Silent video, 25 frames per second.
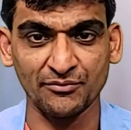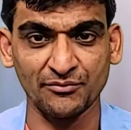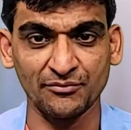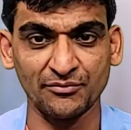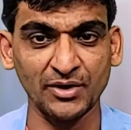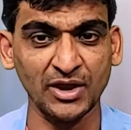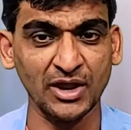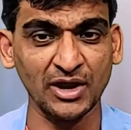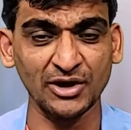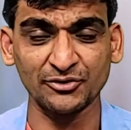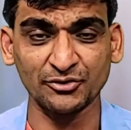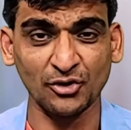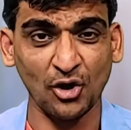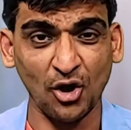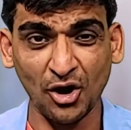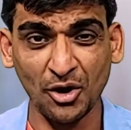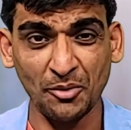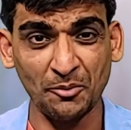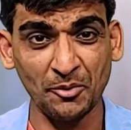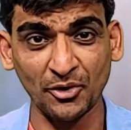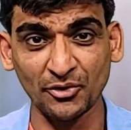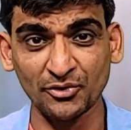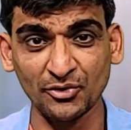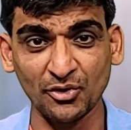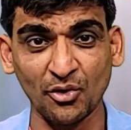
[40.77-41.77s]
We can talk
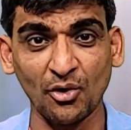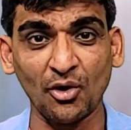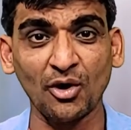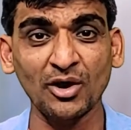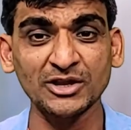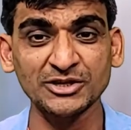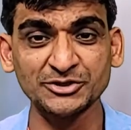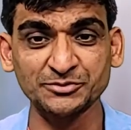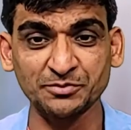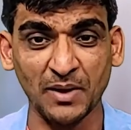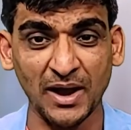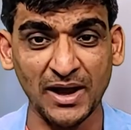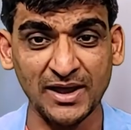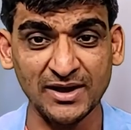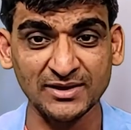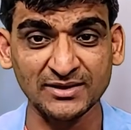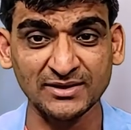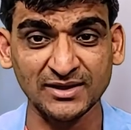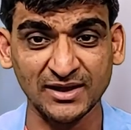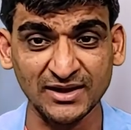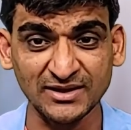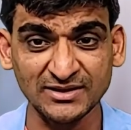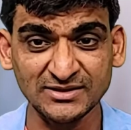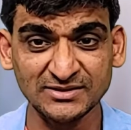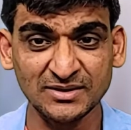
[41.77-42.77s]
about all inspiring
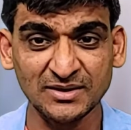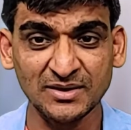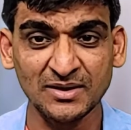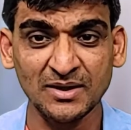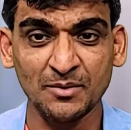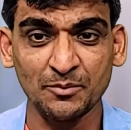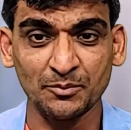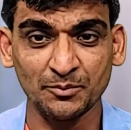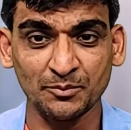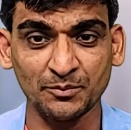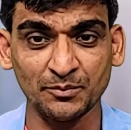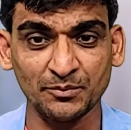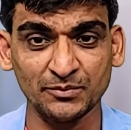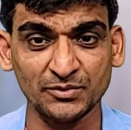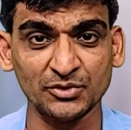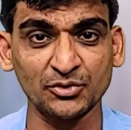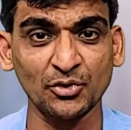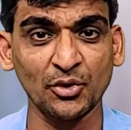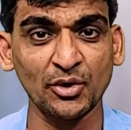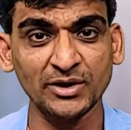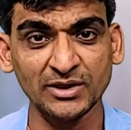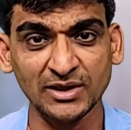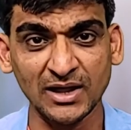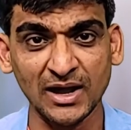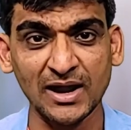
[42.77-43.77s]
things, though
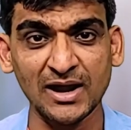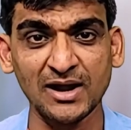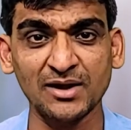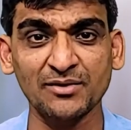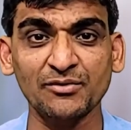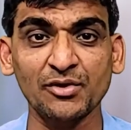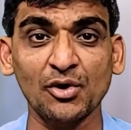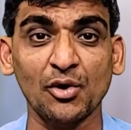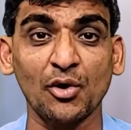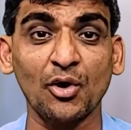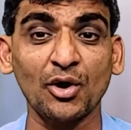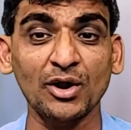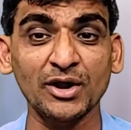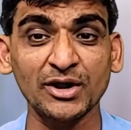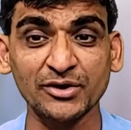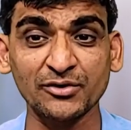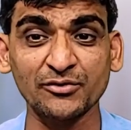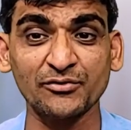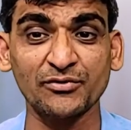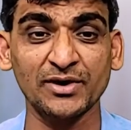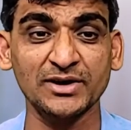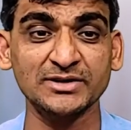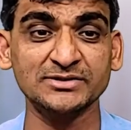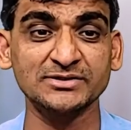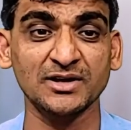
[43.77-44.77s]
in the end, we all need to
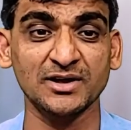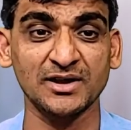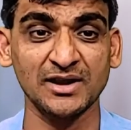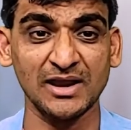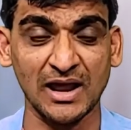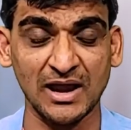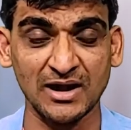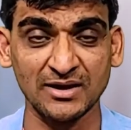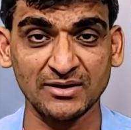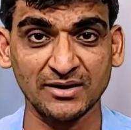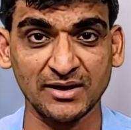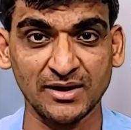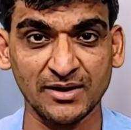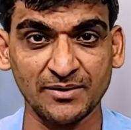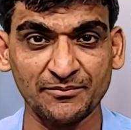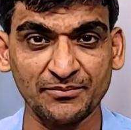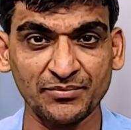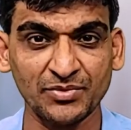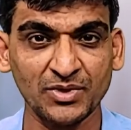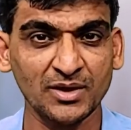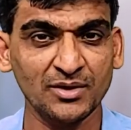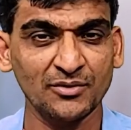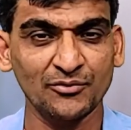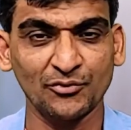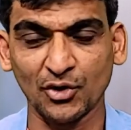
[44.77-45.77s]
face the reality.
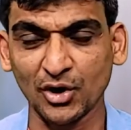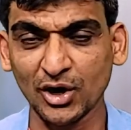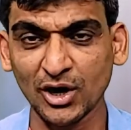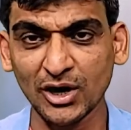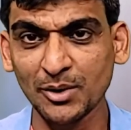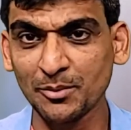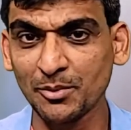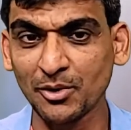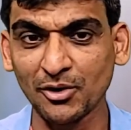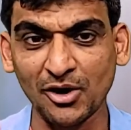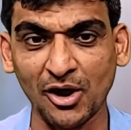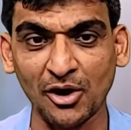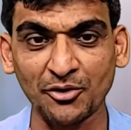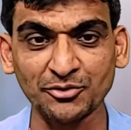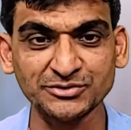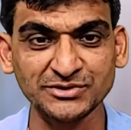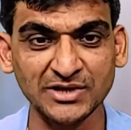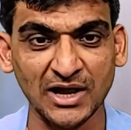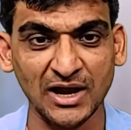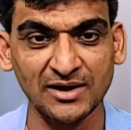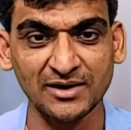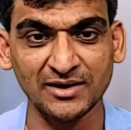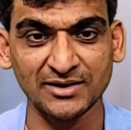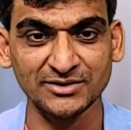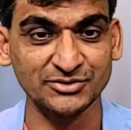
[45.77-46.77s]
Forget about
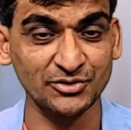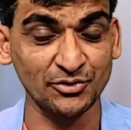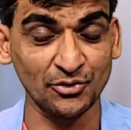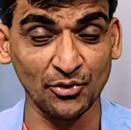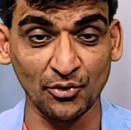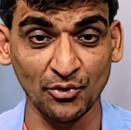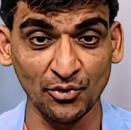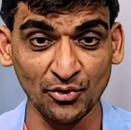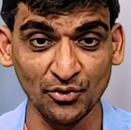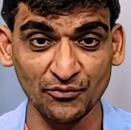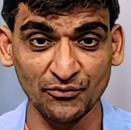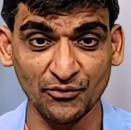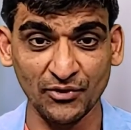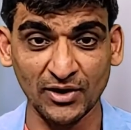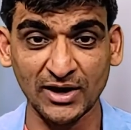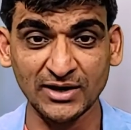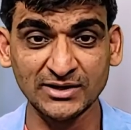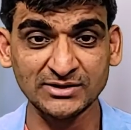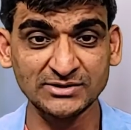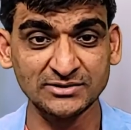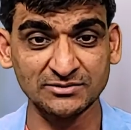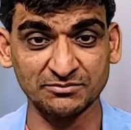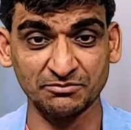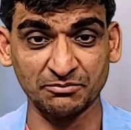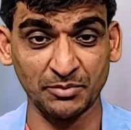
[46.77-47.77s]
outsiders, your own
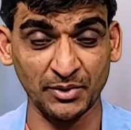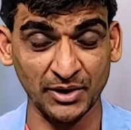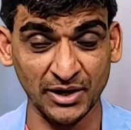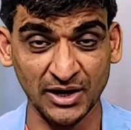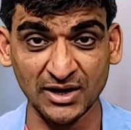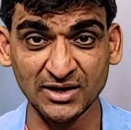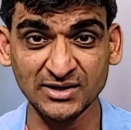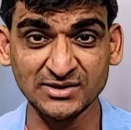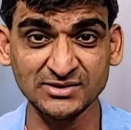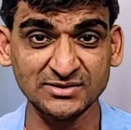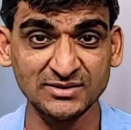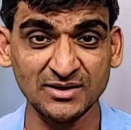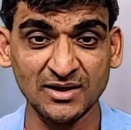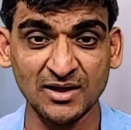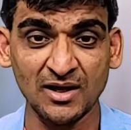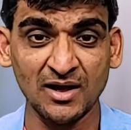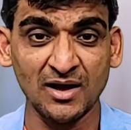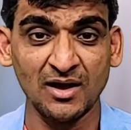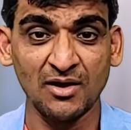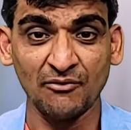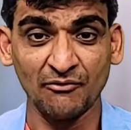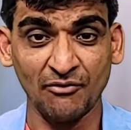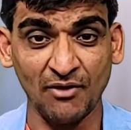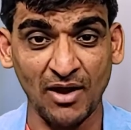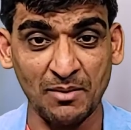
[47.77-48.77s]
friends, parents,
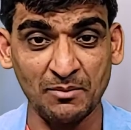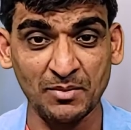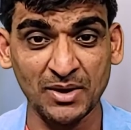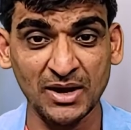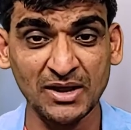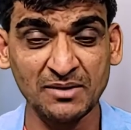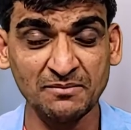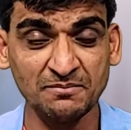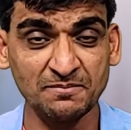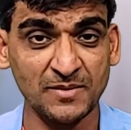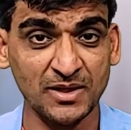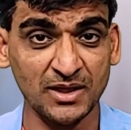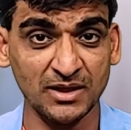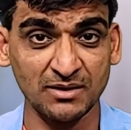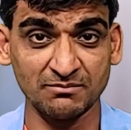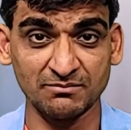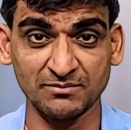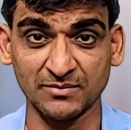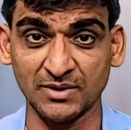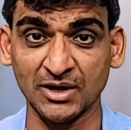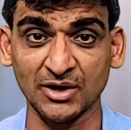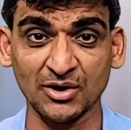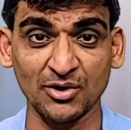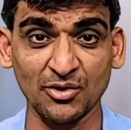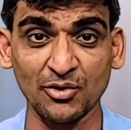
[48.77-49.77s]
family,
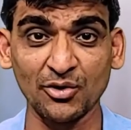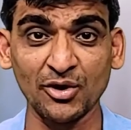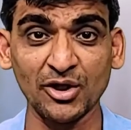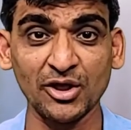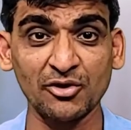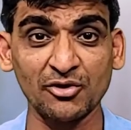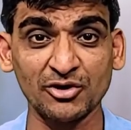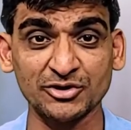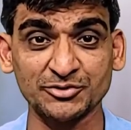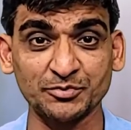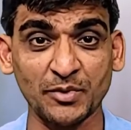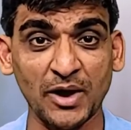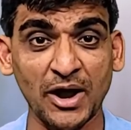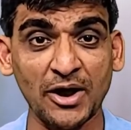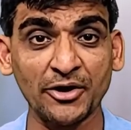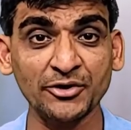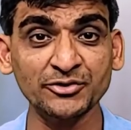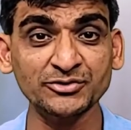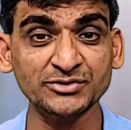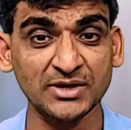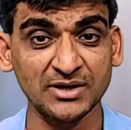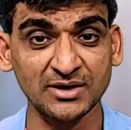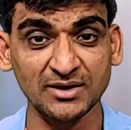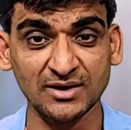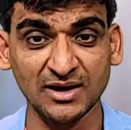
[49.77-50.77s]
including your
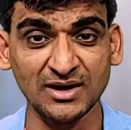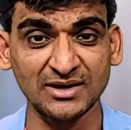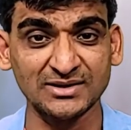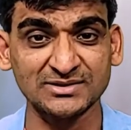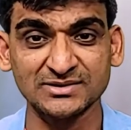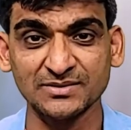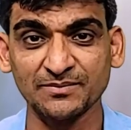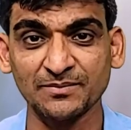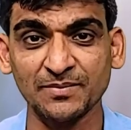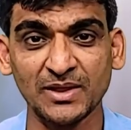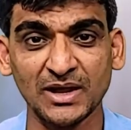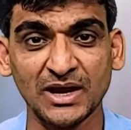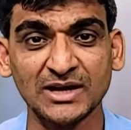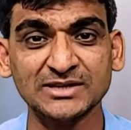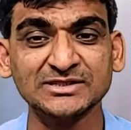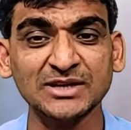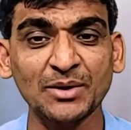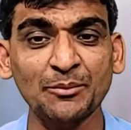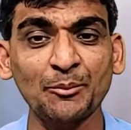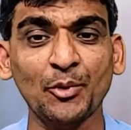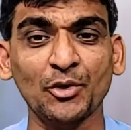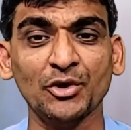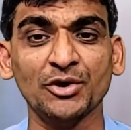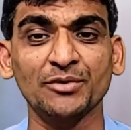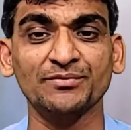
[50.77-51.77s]
spouse and kids. At some
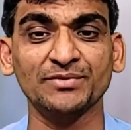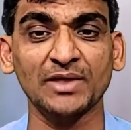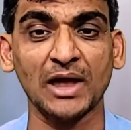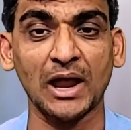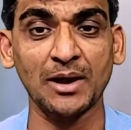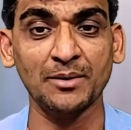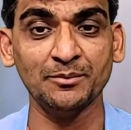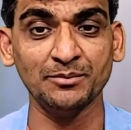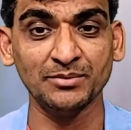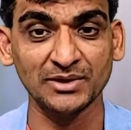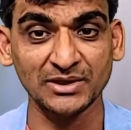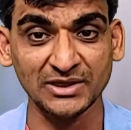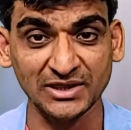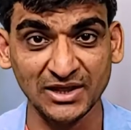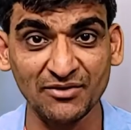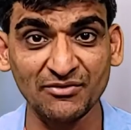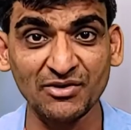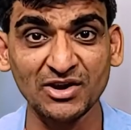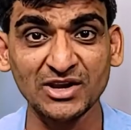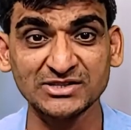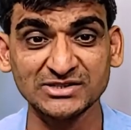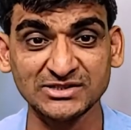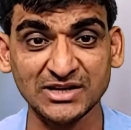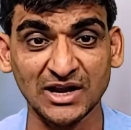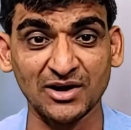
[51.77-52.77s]
point of time, they
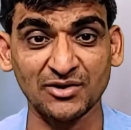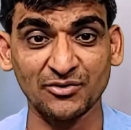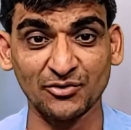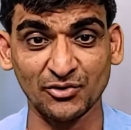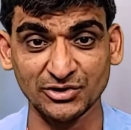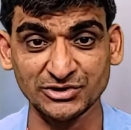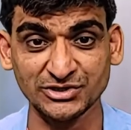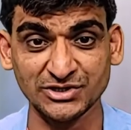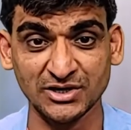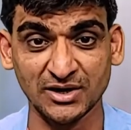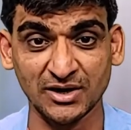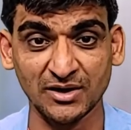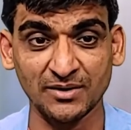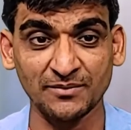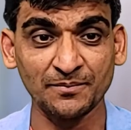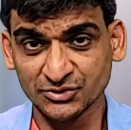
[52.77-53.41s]
will start questioning.